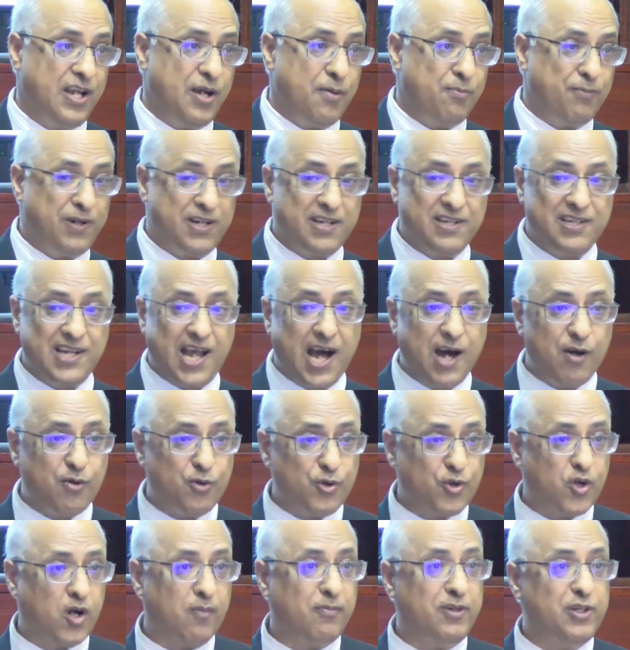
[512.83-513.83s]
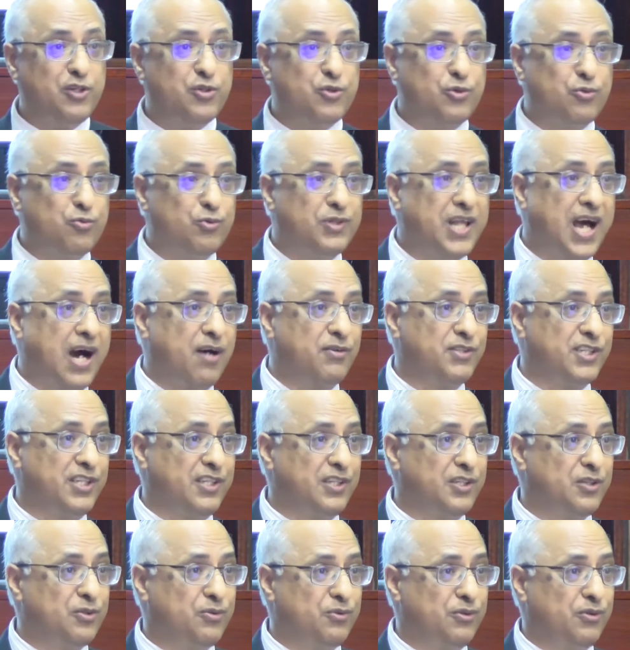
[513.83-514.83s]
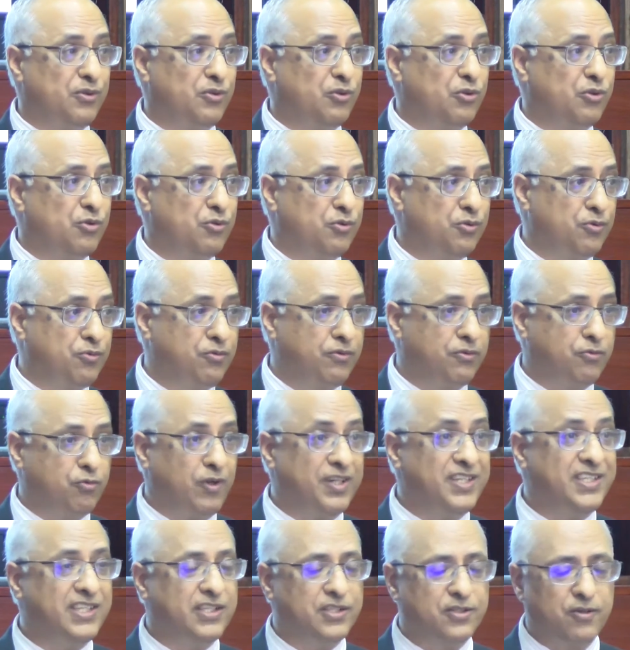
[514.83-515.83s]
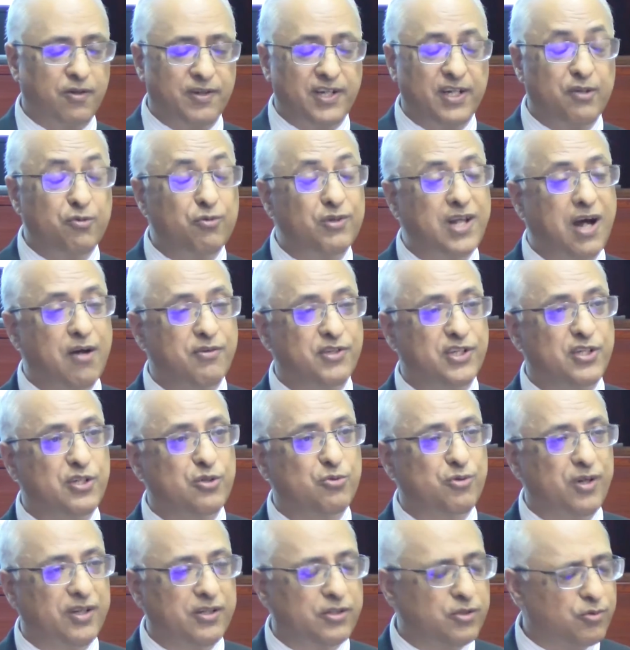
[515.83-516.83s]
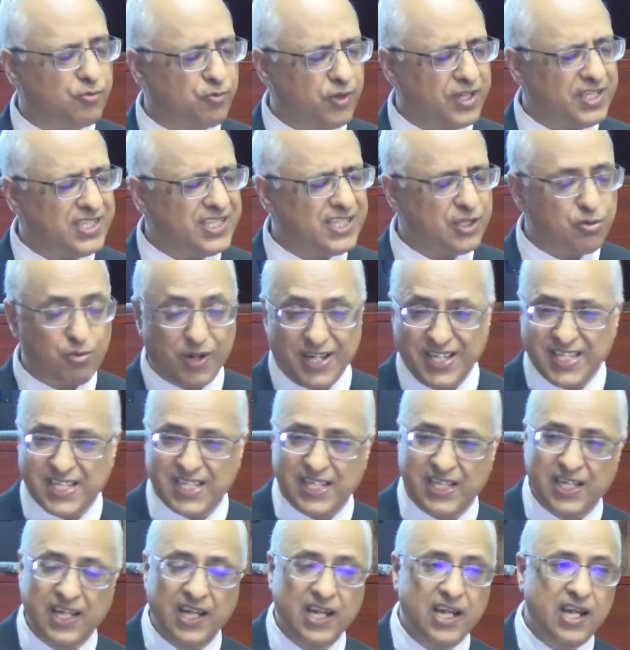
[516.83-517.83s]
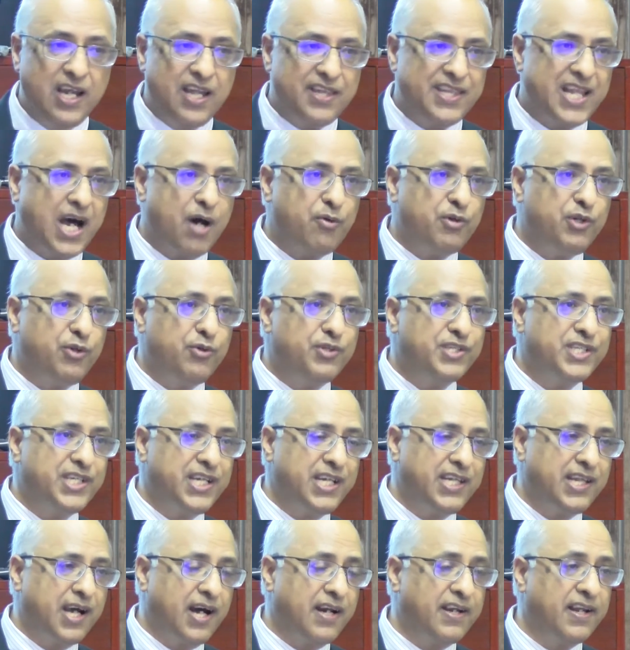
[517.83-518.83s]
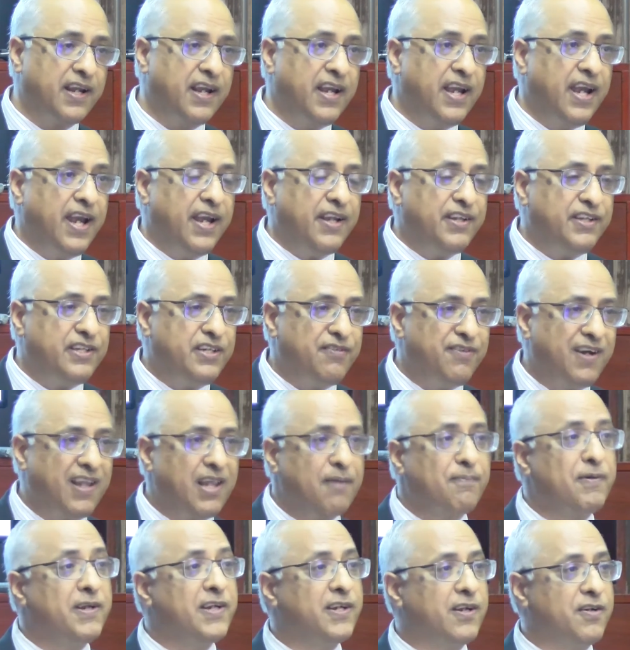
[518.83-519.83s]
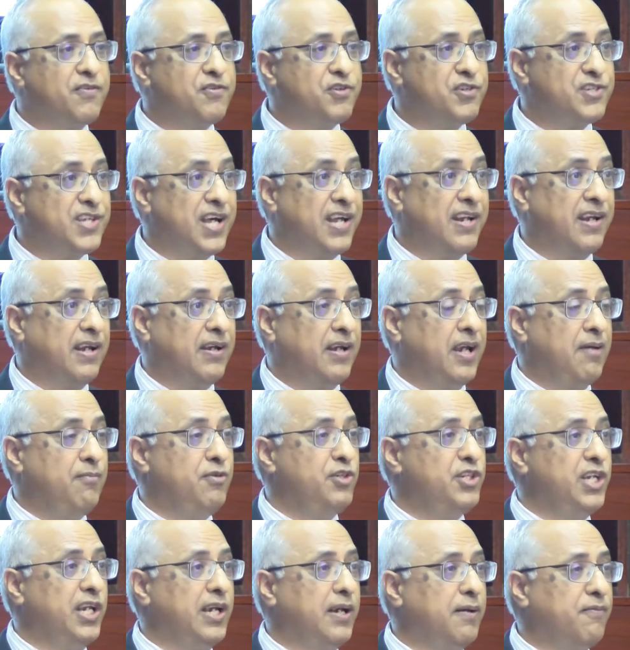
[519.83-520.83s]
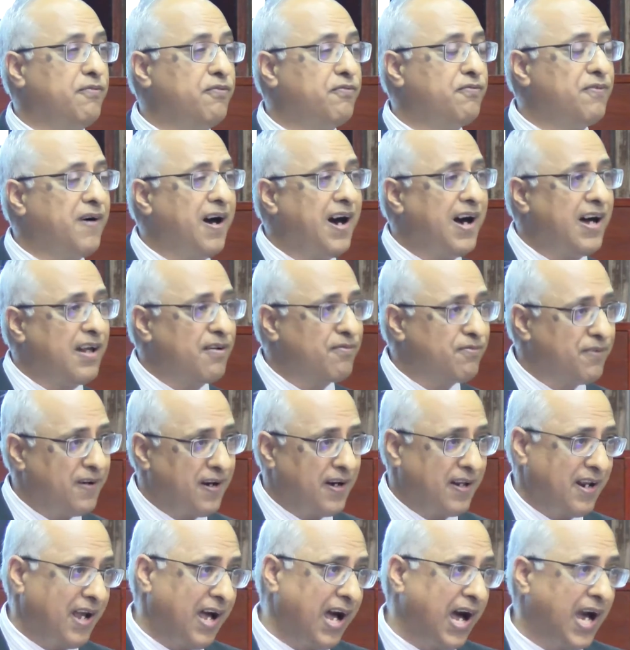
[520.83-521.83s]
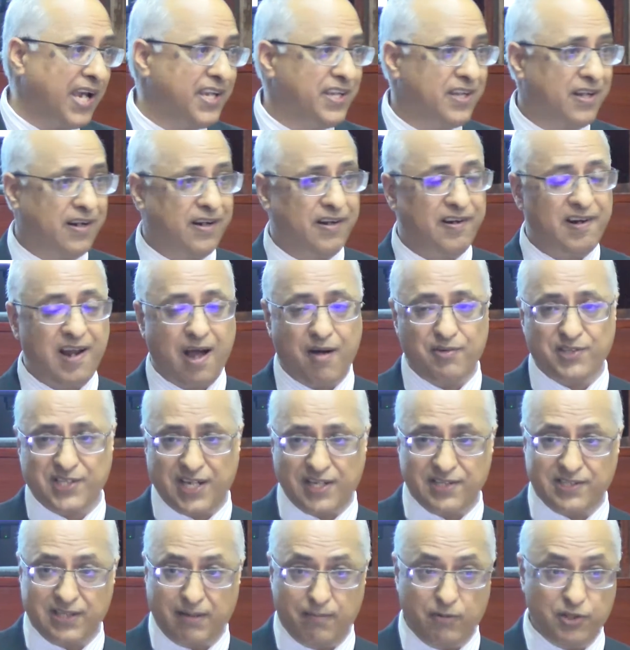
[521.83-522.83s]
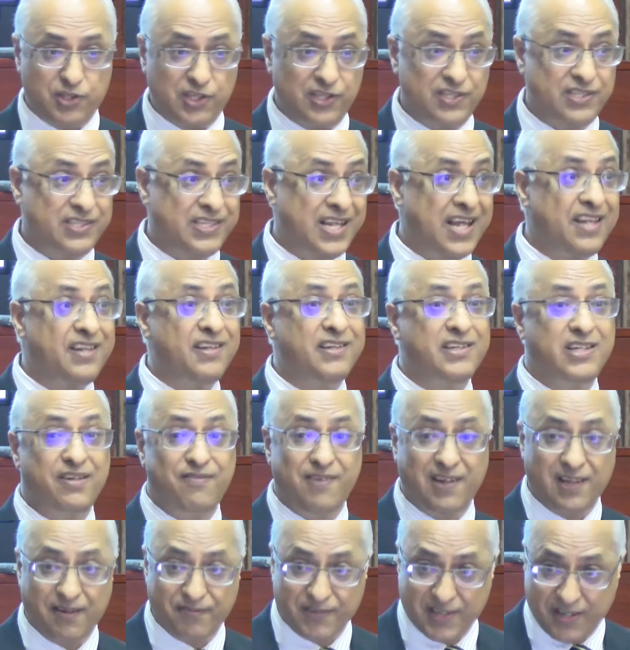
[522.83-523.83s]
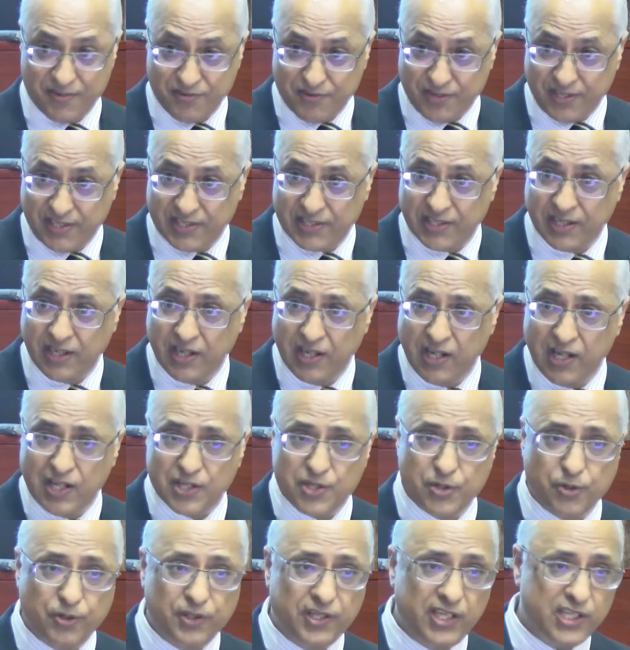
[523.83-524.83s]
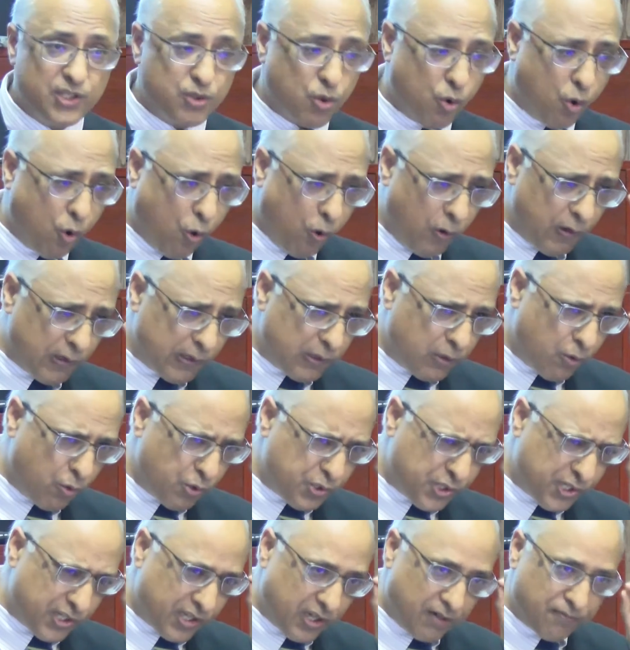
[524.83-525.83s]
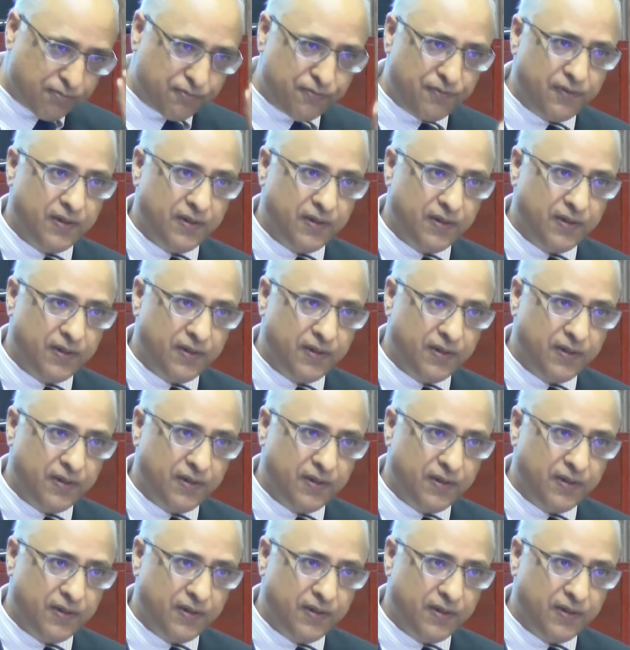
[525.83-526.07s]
But now coming to 2020, now you see that developing countries are emitting far, far higher greenhouse gas emissions than developed countries. So this whole notion of